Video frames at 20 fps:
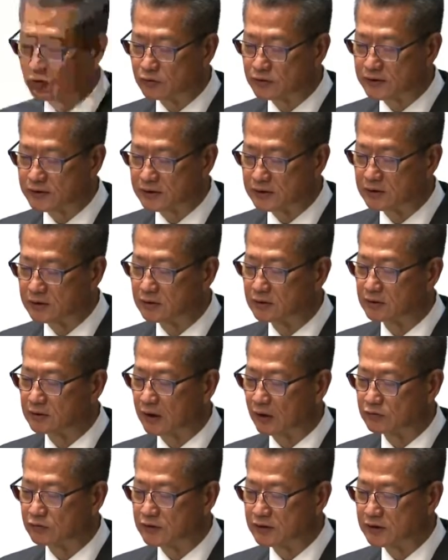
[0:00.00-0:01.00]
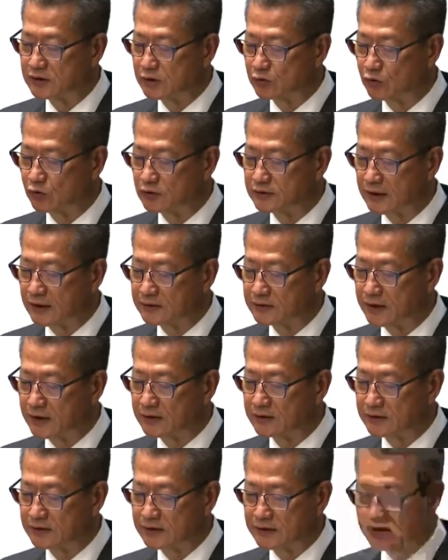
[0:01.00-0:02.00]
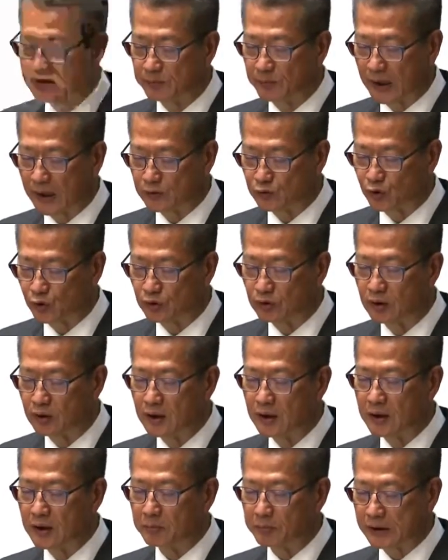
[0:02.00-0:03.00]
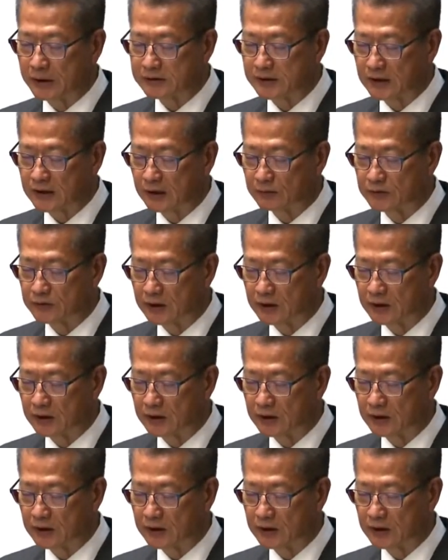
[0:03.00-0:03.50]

also invested more than 120 million in 16 companies,